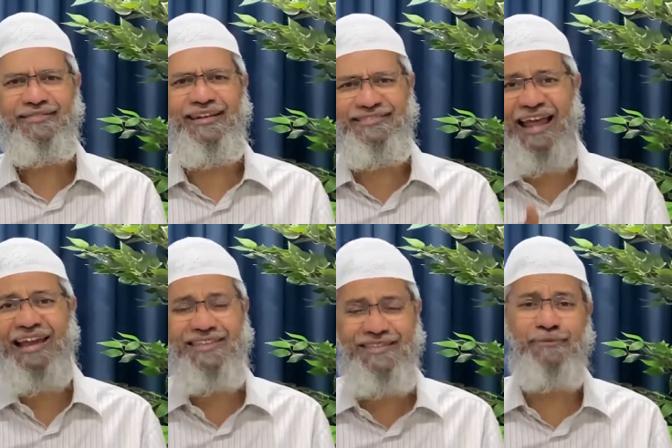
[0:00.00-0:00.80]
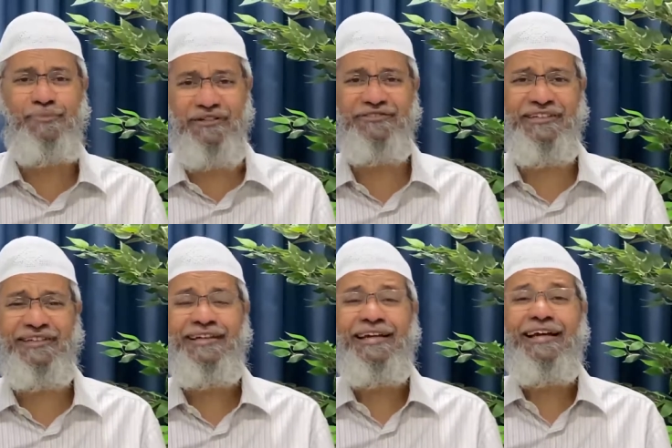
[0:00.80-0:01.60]
that challenges a
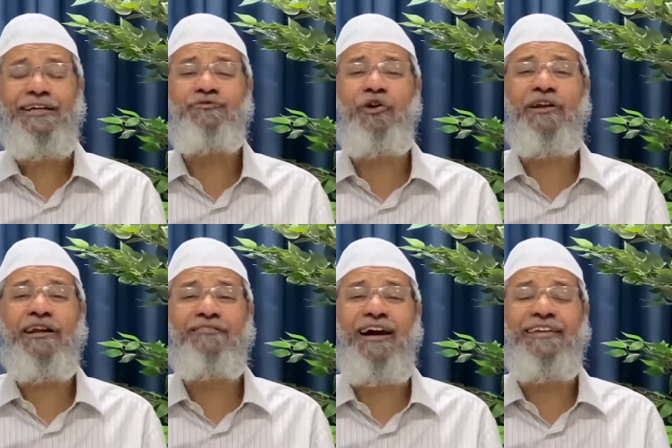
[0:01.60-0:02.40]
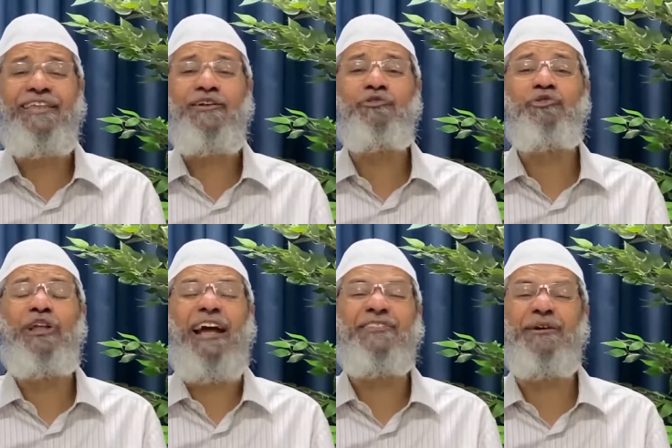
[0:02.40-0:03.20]
person, it's not required that you
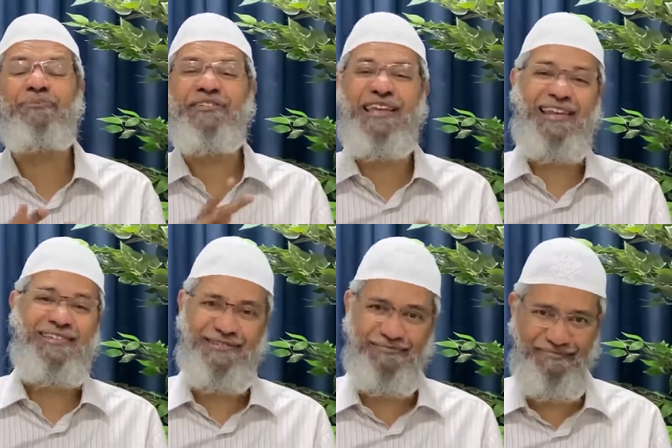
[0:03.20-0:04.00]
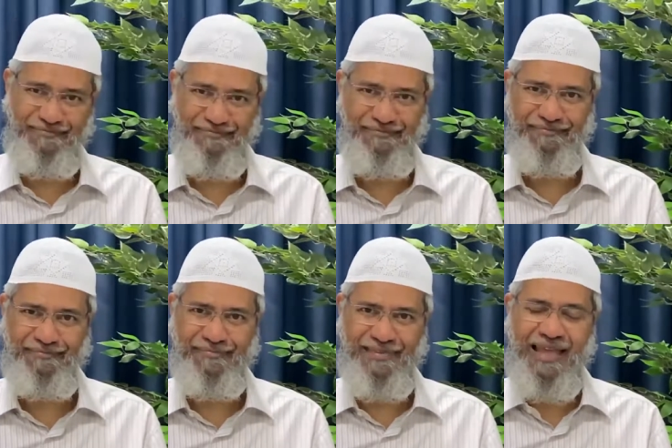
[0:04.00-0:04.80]
should accept the challenge.
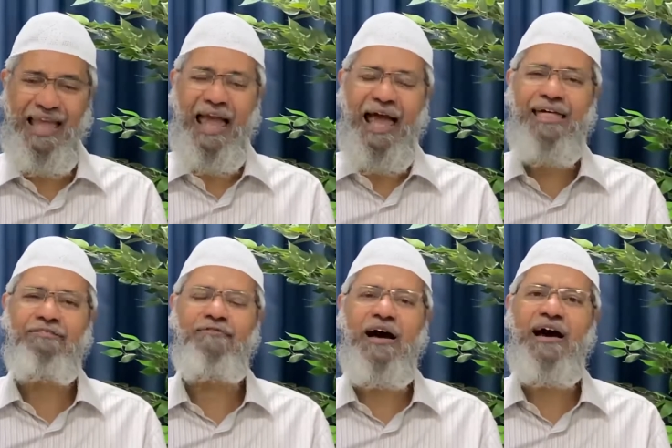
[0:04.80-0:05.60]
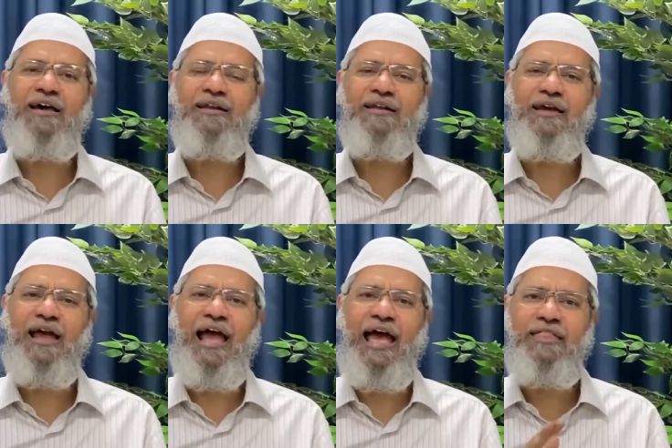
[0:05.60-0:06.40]
As far
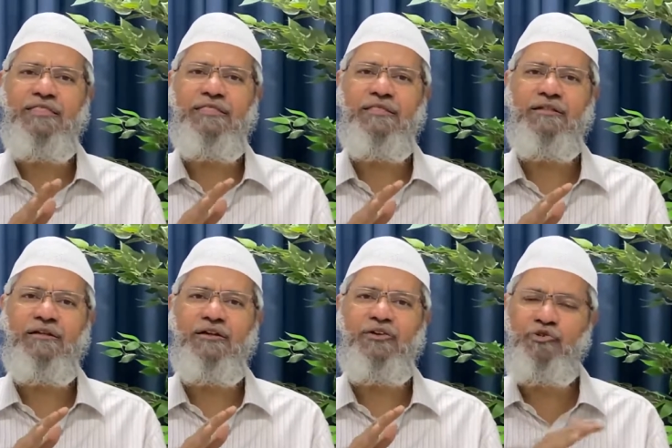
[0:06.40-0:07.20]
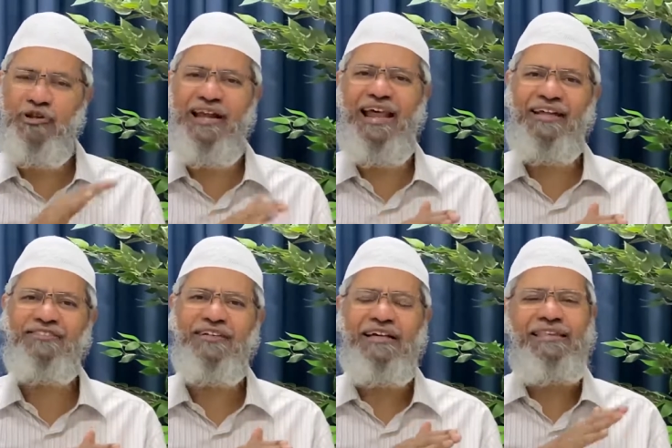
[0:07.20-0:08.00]
as you
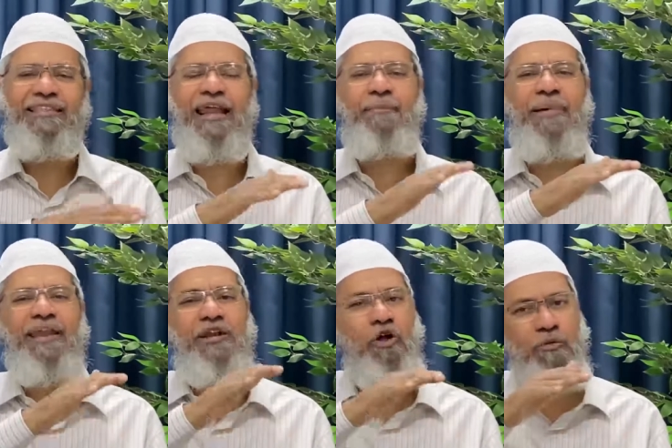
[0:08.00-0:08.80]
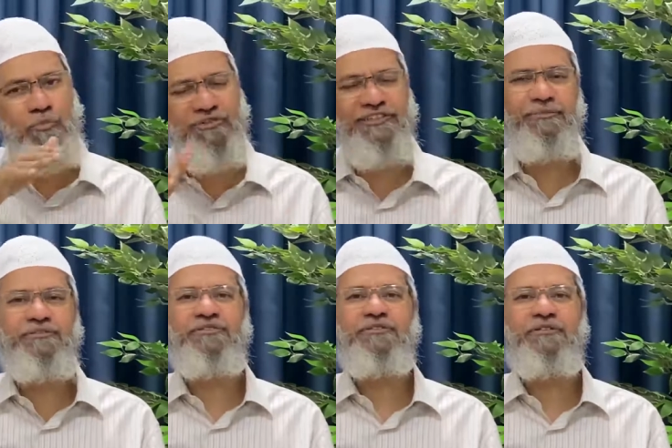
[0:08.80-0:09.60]
realize, there are many
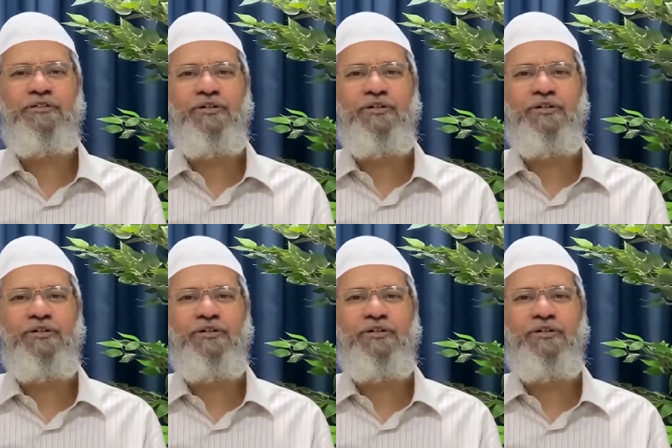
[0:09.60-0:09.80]
non-Muslims